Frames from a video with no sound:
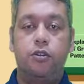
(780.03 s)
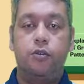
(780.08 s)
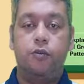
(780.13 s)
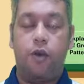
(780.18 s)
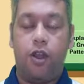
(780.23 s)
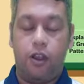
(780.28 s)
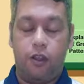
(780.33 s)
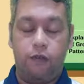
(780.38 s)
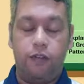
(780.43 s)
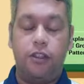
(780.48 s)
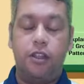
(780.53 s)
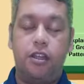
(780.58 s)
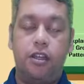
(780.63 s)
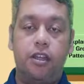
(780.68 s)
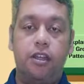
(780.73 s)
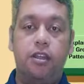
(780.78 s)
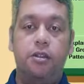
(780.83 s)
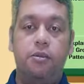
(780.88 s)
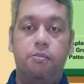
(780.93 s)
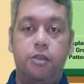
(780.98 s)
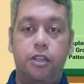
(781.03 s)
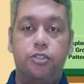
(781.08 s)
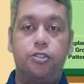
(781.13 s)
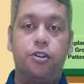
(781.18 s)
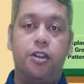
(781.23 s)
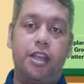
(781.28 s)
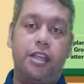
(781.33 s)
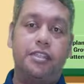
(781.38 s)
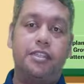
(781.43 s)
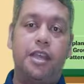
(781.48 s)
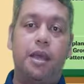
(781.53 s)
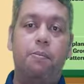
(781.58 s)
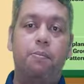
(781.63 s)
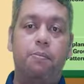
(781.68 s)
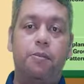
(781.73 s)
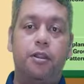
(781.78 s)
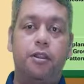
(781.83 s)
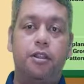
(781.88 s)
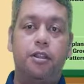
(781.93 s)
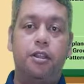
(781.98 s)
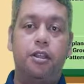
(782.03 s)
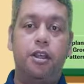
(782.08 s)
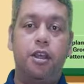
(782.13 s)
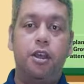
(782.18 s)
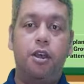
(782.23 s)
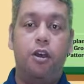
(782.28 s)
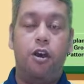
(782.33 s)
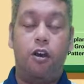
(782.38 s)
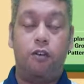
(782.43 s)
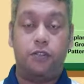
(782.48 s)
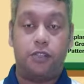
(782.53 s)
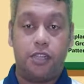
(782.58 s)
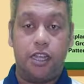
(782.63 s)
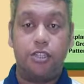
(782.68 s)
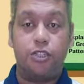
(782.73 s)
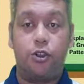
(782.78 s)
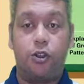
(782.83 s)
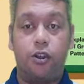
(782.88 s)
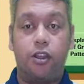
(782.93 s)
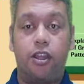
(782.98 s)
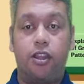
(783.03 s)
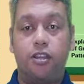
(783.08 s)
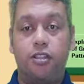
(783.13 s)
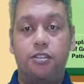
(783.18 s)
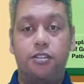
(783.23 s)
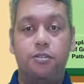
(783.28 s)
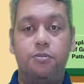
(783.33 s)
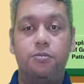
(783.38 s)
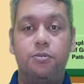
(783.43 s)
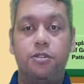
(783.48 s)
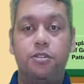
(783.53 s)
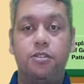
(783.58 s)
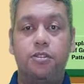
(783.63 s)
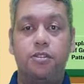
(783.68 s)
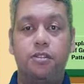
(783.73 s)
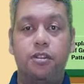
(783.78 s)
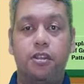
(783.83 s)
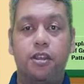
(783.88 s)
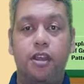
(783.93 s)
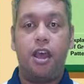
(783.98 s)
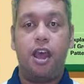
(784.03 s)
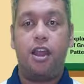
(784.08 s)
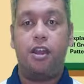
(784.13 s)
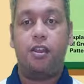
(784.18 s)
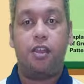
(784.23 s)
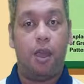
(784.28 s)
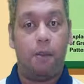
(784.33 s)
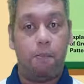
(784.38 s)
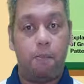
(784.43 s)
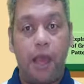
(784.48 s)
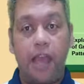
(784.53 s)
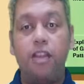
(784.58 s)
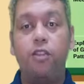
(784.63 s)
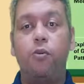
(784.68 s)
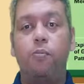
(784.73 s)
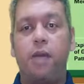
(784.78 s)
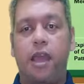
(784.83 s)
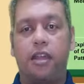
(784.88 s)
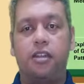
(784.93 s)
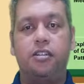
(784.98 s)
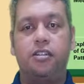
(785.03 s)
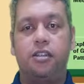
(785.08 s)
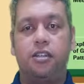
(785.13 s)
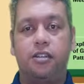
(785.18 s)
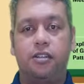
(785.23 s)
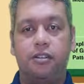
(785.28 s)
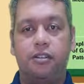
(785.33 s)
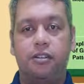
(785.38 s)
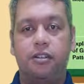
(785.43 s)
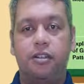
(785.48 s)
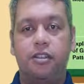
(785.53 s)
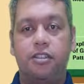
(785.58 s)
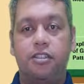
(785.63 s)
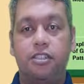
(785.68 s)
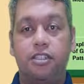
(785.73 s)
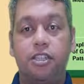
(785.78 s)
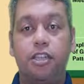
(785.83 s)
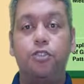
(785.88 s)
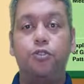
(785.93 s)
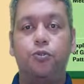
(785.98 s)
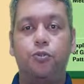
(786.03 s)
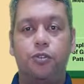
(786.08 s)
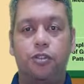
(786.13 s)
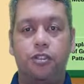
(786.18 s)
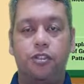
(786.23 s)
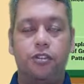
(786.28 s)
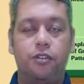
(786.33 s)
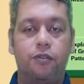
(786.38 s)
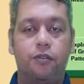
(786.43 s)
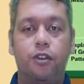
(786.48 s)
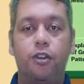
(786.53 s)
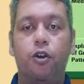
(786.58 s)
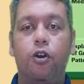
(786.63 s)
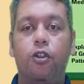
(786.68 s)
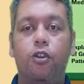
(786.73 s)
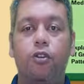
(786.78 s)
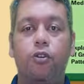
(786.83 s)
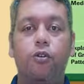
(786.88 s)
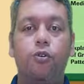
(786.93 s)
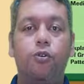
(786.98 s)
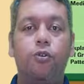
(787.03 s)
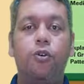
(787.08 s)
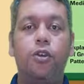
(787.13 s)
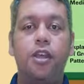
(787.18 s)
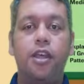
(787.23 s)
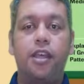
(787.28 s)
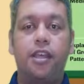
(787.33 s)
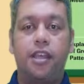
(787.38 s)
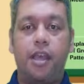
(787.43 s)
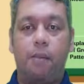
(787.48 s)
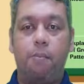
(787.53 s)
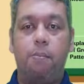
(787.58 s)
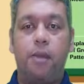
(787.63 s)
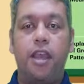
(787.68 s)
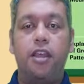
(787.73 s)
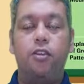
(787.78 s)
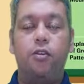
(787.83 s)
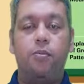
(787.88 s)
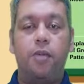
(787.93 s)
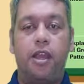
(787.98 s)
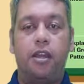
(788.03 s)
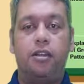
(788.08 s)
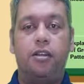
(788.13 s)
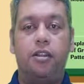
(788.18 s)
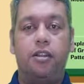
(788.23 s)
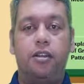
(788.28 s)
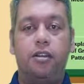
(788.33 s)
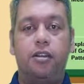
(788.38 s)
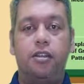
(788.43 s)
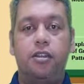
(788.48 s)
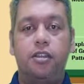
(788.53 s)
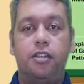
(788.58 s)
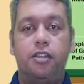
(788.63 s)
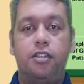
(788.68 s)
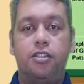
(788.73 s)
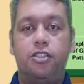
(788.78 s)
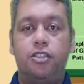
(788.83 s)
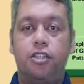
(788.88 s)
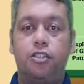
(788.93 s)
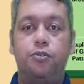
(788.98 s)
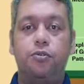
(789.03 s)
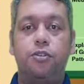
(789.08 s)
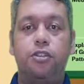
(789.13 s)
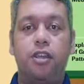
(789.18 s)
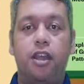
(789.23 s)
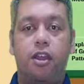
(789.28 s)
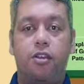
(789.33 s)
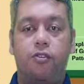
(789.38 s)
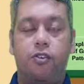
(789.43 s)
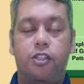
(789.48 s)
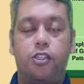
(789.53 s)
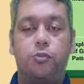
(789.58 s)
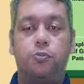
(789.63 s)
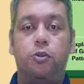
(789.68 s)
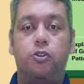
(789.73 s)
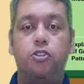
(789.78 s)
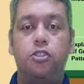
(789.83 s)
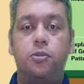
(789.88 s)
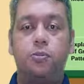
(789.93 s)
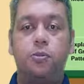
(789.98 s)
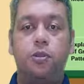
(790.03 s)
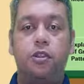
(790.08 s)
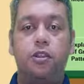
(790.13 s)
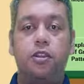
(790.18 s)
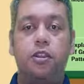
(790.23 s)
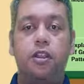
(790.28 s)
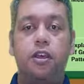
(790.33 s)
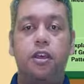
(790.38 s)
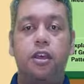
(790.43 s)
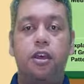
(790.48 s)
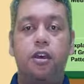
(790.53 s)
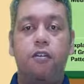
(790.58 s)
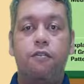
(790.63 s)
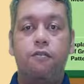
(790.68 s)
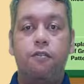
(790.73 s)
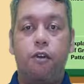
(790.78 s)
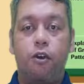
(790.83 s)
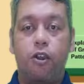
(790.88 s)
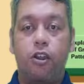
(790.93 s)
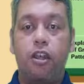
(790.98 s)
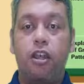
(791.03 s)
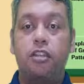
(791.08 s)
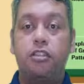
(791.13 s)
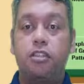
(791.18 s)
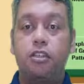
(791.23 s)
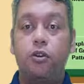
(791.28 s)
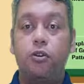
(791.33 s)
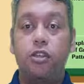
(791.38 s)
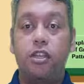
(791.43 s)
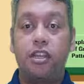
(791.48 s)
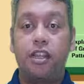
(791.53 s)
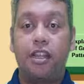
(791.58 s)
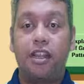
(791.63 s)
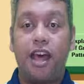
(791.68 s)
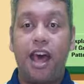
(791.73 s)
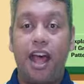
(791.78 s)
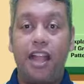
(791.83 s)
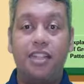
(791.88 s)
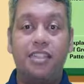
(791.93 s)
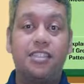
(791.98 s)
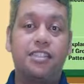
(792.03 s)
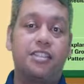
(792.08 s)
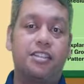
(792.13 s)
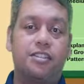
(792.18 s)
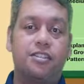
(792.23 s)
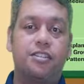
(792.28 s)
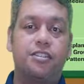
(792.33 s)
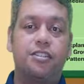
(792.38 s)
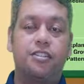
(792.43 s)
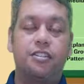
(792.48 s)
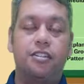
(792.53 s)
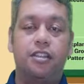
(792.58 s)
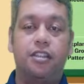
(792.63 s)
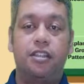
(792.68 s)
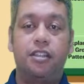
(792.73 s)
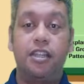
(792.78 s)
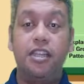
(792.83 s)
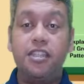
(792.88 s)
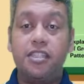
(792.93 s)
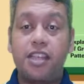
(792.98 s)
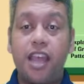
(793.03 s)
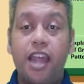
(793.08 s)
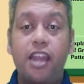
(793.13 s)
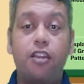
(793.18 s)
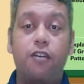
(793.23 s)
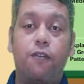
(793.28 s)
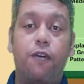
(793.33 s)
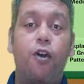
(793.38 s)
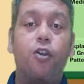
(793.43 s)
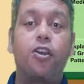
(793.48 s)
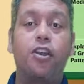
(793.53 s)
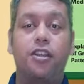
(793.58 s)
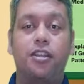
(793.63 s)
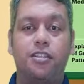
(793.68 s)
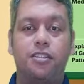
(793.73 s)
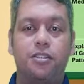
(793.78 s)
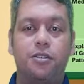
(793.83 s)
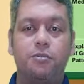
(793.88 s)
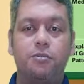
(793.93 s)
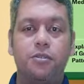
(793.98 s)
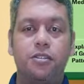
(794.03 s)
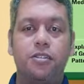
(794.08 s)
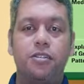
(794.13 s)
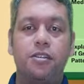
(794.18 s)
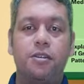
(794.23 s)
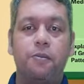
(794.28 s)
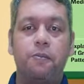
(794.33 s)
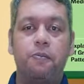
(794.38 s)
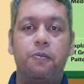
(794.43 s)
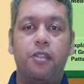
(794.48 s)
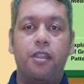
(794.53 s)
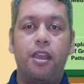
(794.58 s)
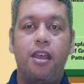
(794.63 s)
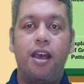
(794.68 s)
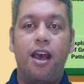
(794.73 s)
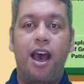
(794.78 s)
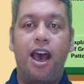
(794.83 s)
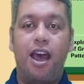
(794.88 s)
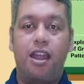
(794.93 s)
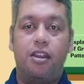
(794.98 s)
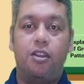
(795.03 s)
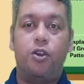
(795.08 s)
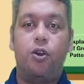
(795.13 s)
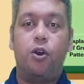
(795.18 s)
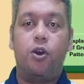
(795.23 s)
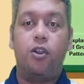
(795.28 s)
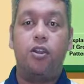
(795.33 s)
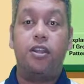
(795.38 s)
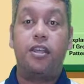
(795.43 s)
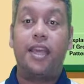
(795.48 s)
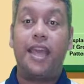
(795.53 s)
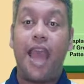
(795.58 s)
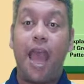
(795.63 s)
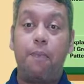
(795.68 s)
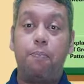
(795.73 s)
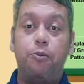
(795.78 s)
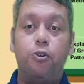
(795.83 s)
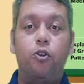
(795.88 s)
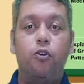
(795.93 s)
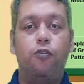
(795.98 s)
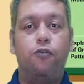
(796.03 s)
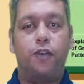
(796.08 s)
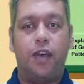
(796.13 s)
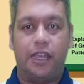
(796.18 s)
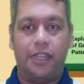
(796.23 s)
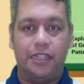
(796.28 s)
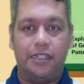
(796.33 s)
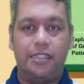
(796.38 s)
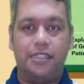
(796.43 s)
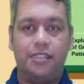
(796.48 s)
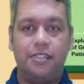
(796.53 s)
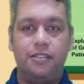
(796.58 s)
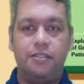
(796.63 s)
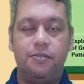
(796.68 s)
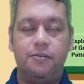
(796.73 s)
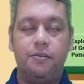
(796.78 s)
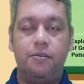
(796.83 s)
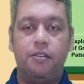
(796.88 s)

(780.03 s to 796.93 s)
One of the major examples of such organisms are Campylobacter jejuni. We all know Campylobacter jejuni are responsible for duodenal ulcers. These kind of organisms are called capnophiles.